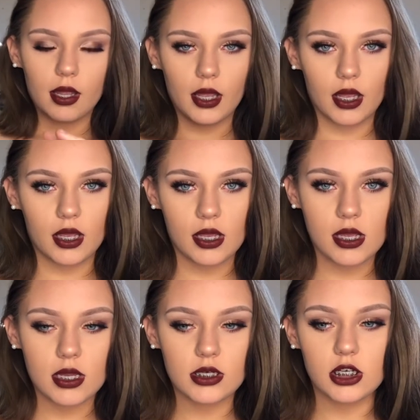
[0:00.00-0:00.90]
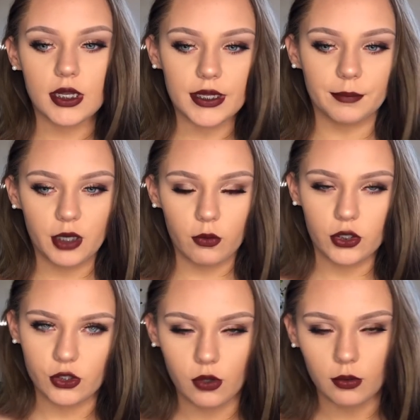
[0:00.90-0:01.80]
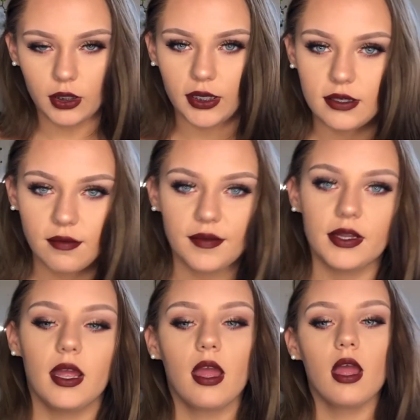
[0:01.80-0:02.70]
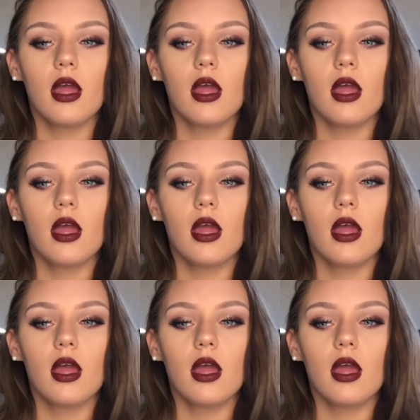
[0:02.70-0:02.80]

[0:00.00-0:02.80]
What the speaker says: And just let me know what you all would like to see.